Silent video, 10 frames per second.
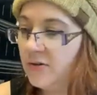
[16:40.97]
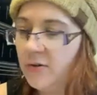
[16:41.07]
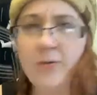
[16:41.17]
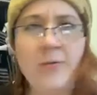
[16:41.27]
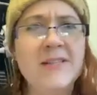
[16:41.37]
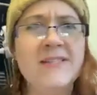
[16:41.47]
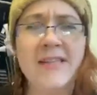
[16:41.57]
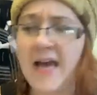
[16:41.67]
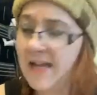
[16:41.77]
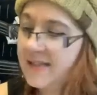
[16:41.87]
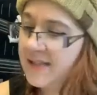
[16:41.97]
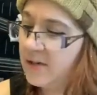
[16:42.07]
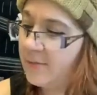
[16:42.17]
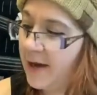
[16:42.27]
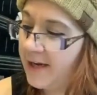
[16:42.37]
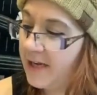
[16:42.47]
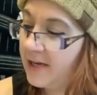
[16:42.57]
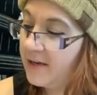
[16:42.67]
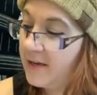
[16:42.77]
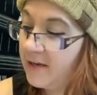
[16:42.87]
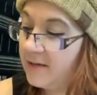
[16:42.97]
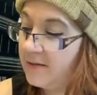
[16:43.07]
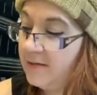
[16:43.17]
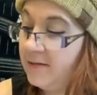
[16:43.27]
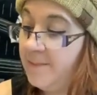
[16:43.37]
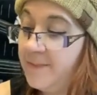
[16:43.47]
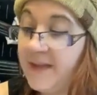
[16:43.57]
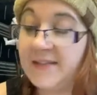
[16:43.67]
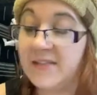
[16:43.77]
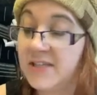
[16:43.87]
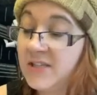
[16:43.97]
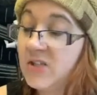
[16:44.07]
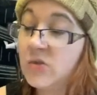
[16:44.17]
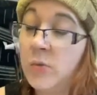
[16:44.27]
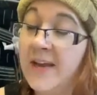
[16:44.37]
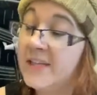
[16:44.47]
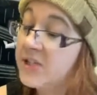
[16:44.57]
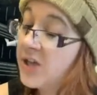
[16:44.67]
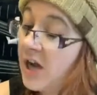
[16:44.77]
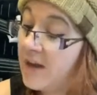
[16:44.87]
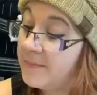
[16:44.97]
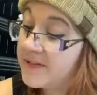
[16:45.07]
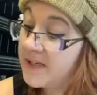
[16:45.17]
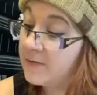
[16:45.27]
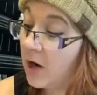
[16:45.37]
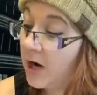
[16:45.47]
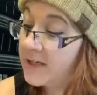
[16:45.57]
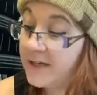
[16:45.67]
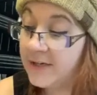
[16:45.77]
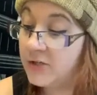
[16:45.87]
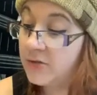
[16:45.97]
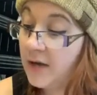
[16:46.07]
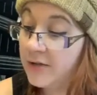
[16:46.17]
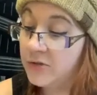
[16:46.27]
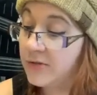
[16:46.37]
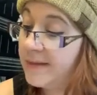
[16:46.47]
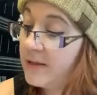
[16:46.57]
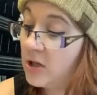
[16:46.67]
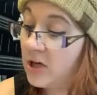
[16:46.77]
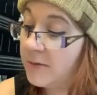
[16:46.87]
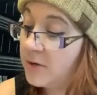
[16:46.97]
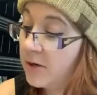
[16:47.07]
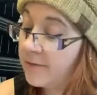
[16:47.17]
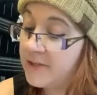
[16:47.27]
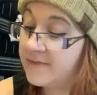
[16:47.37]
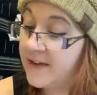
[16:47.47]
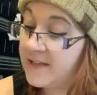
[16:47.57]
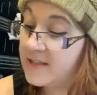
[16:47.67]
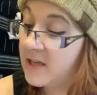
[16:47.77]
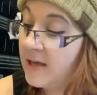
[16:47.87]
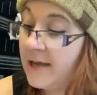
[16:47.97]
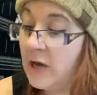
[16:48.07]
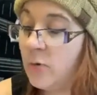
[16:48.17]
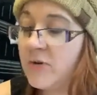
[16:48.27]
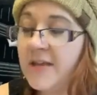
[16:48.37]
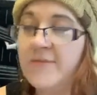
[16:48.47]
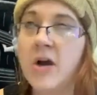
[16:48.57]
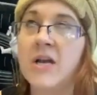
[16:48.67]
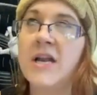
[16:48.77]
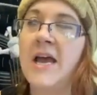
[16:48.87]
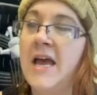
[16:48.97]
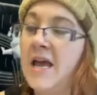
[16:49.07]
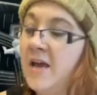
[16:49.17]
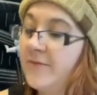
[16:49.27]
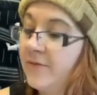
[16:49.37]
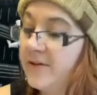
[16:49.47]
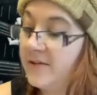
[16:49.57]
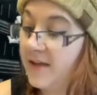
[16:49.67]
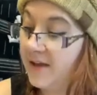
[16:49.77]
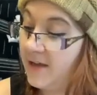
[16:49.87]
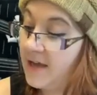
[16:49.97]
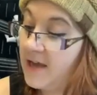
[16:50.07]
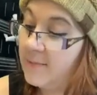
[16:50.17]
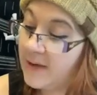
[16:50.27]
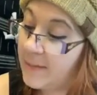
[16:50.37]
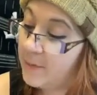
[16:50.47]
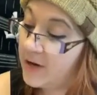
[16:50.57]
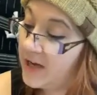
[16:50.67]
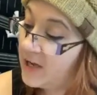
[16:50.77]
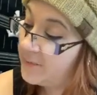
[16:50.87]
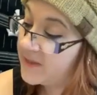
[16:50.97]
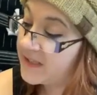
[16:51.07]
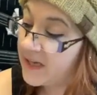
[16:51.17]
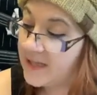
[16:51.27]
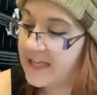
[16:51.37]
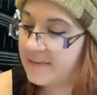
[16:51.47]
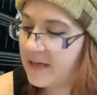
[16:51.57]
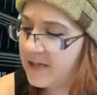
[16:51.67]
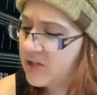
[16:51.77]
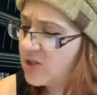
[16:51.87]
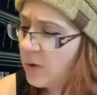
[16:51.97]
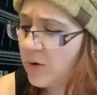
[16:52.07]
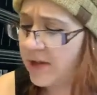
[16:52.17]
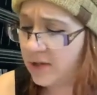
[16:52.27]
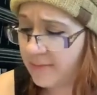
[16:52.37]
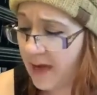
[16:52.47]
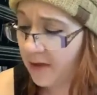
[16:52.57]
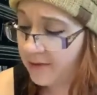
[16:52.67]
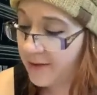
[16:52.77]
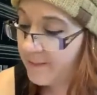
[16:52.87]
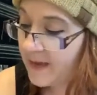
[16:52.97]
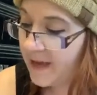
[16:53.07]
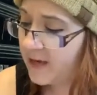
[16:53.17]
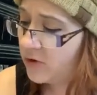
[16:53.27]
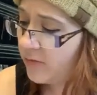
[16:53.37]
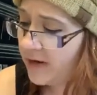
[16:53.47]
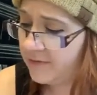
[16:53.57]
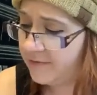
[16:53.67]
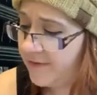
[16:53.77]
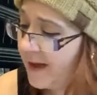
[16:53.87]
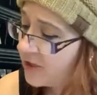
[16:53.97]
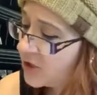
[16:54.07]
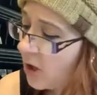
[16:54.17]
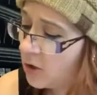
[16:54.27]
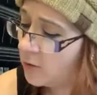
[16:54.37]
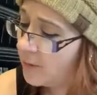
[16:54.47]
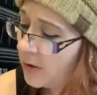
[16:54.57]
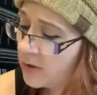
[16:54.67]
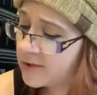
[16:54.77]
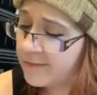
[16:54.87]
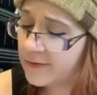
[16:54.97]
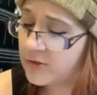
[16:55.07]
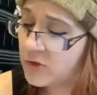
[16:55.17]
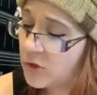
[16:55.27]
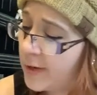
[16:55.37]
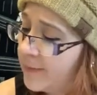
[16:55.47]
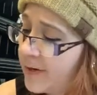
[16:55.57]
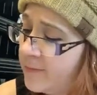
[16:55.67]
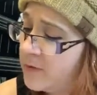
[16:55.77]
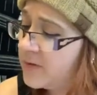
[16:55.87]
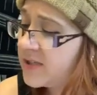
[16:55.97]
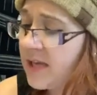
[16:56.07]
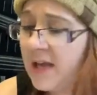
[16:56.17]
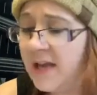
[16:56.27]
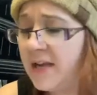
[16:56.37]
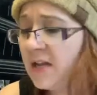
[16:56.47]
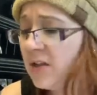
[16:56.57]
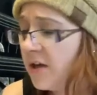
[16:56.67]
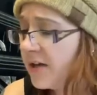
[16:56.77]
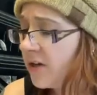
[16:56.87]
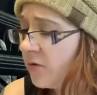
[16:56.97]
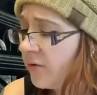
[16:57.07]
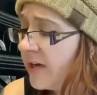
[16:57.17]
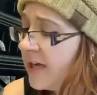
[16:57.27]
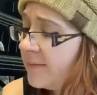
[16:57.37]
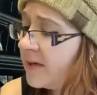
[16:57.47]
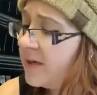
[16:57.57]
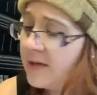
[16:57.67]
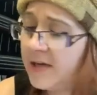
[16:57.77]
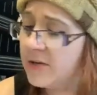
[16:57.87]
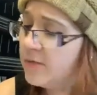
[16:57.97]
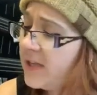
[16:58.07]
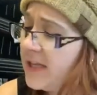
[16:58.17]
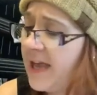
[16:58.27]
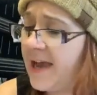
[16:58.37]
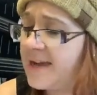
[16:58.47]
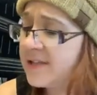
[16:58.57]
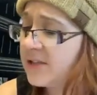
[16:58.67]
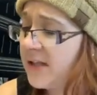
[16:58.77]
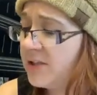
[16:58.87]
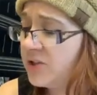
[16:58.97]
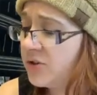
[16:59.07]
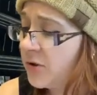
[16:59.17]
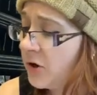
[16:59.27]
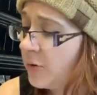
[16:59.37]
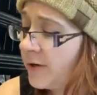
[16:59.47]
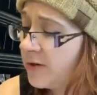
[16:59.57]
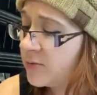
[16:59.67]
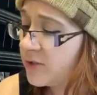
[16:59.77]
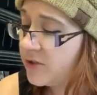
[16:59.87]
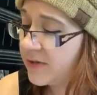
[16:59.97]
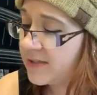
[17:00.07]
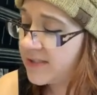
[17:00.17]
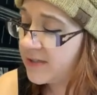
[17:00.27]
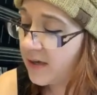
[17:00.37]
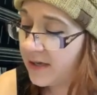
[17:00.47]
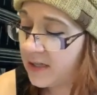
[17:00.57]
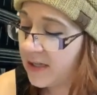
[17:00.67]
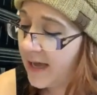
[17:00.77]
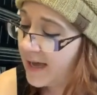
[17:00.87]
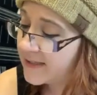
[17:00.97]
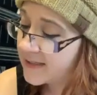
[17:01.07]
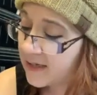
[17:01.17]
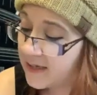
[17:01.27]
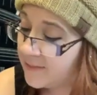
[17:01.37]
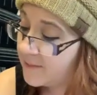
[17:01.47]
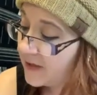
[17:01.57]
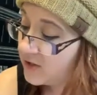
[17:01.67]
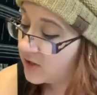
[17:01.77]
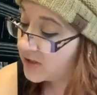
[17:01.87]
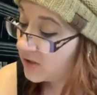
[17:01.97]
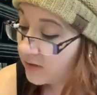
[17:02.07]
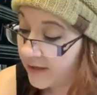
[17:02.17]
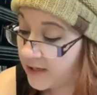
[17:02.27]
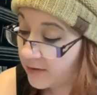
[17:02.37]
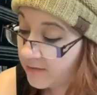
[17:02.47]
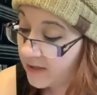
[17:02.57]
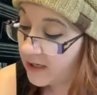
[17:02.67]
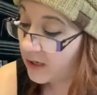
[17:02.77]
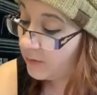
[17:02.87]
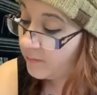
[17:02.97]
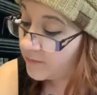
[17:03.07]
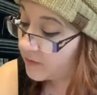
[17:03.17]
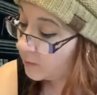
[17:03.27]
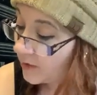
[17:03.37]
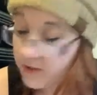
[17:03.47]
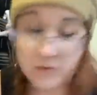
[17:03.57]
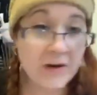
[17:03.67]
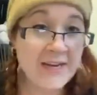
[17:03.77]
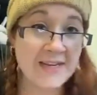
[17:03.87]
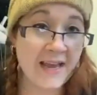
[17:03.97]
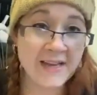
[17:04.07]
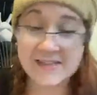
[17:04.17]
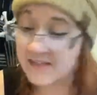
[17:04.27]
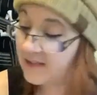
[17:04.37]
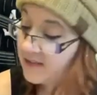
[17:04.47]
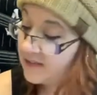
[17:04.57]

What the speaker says: What's that? Said Hermione. It's this sweet shop, said Ron in a dreamy look coming over his face, where they've got everything. Pepper imps, they make smoke in your mouth, and great fat choco balls full of strawberry mousse and clotted cream, and really excellent sugar quills which you can suck in class and just look like you're thinking what to write next.